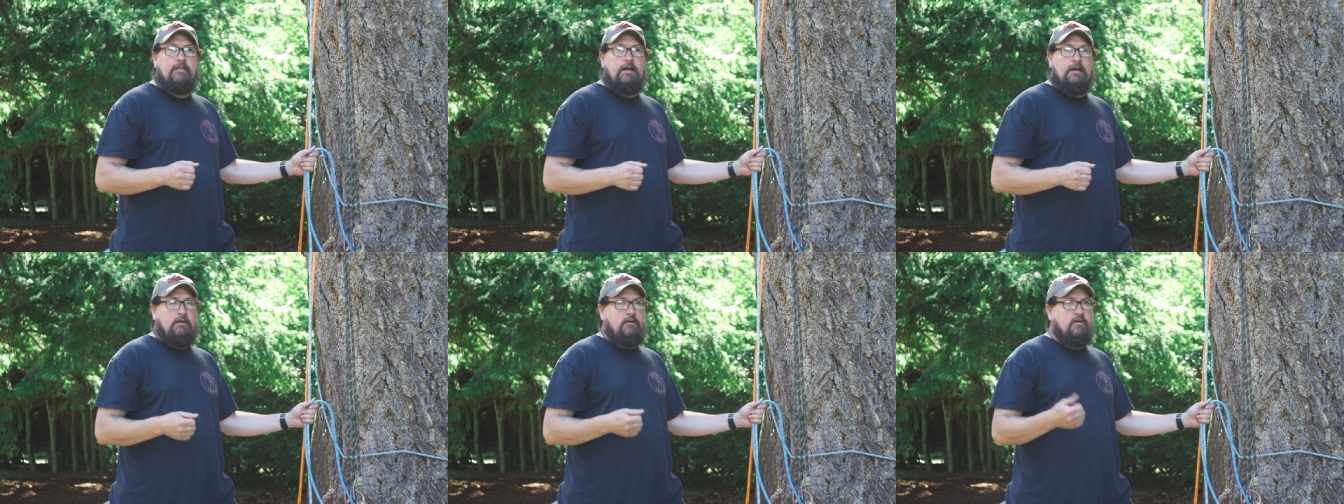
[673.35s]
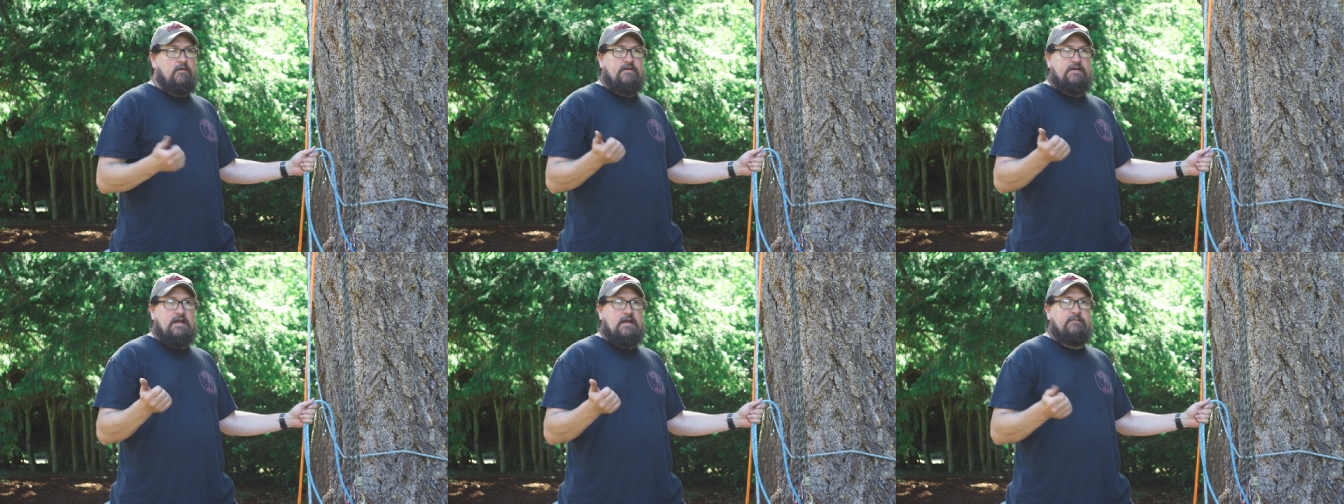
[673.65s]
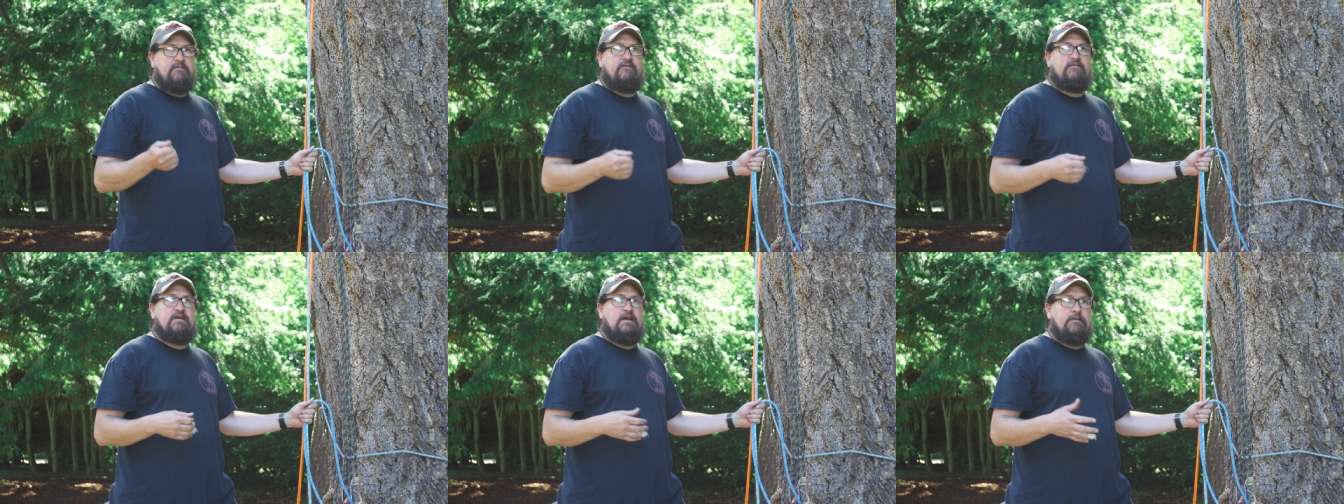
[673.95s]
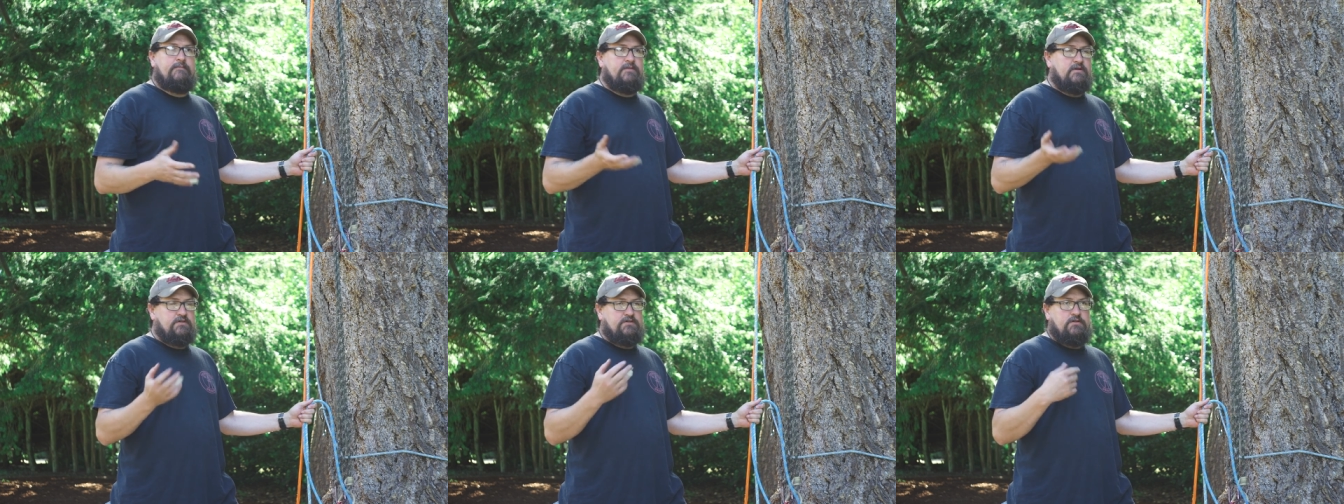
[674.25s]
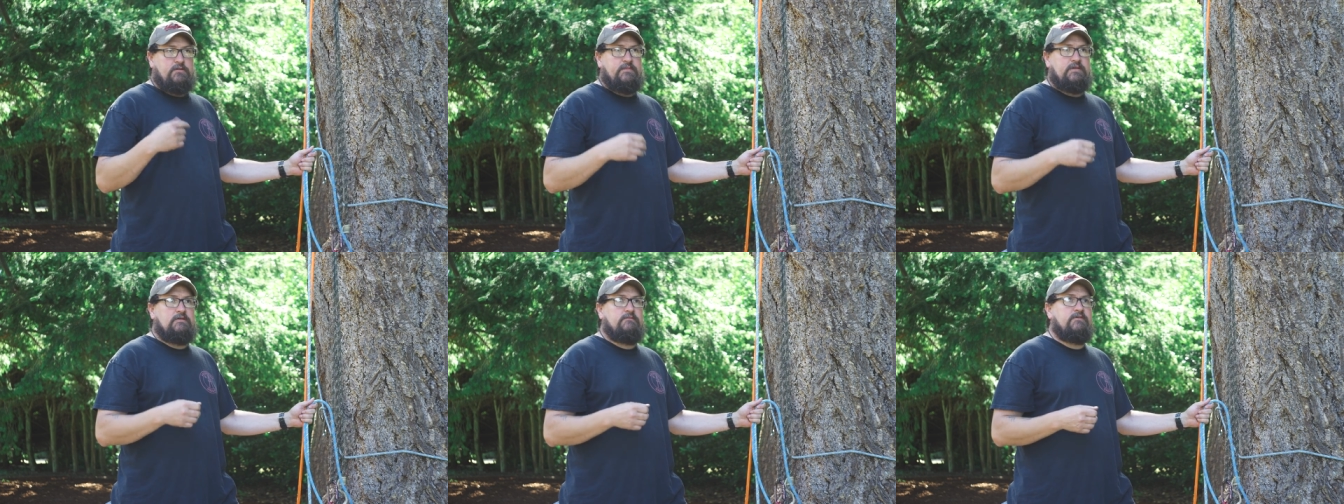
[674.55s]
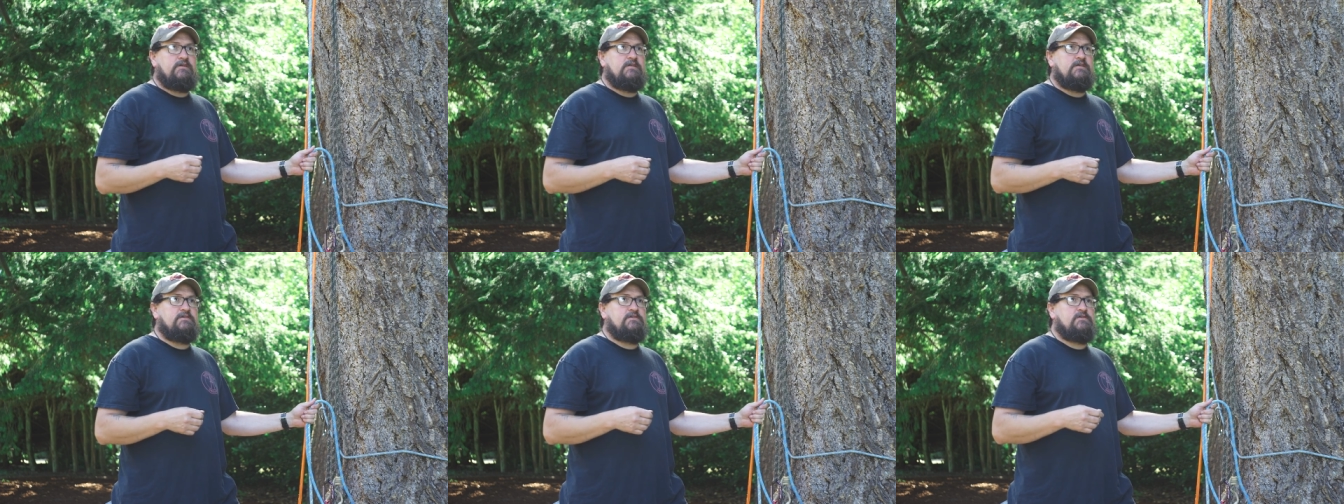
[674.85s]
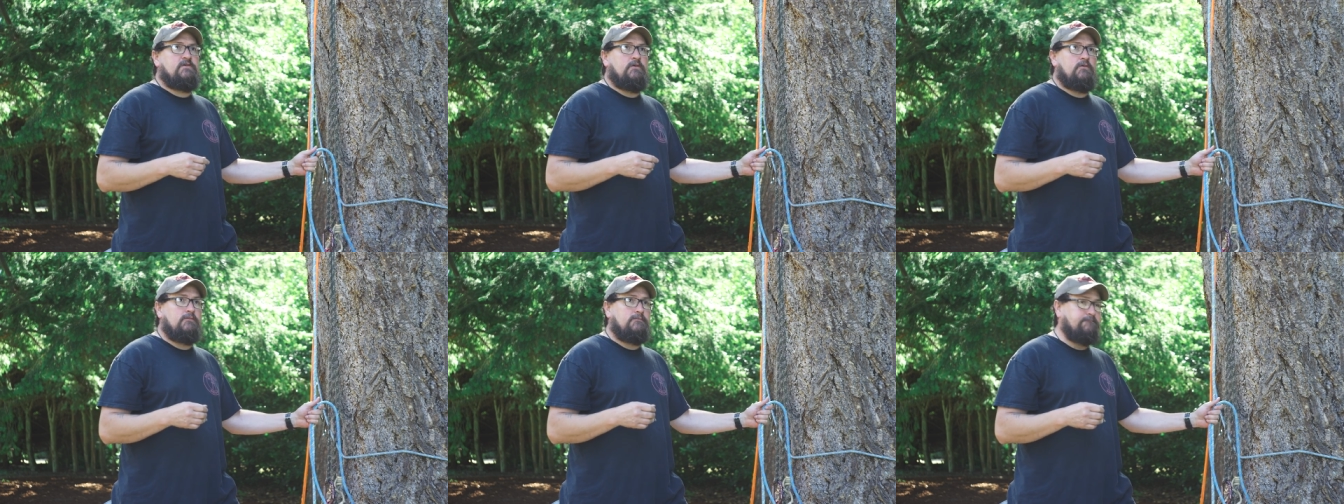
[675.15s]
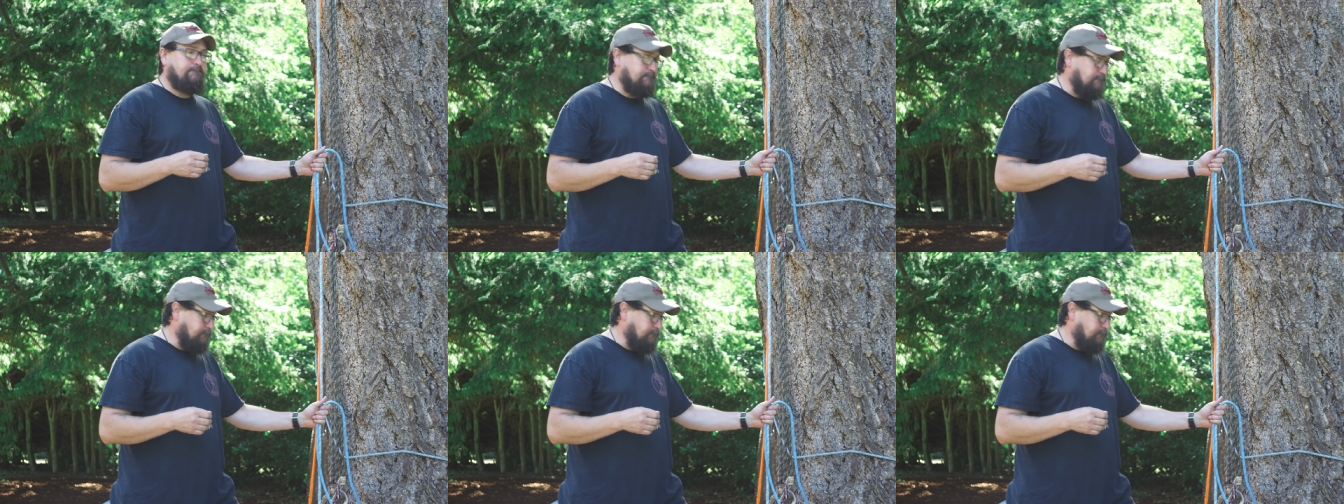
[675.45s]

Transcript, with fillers: I don't know the name of it yet, but it should be released soon.